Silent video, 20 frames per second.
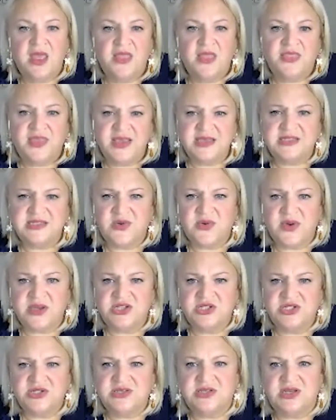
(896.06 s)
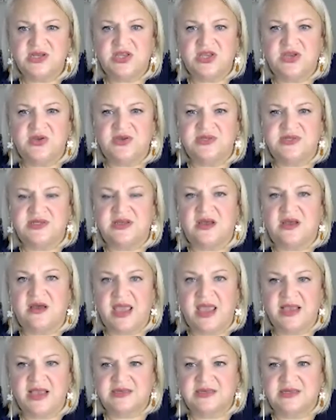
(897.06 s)
These questions are used in our
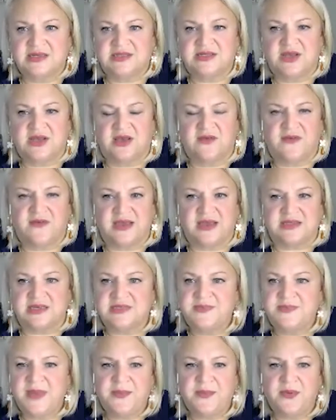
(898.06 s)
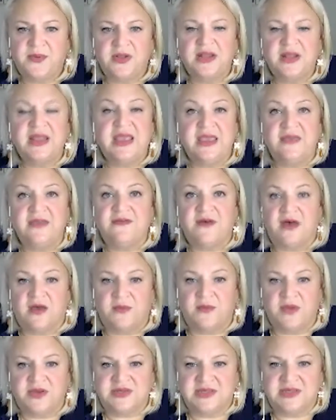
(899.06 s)
exit surveys as people leave our
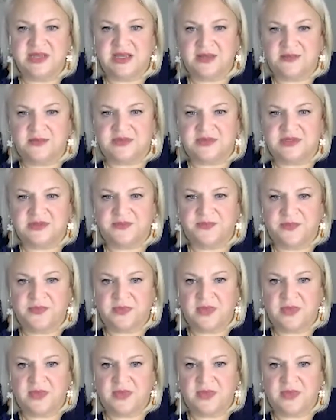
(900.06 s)
museums.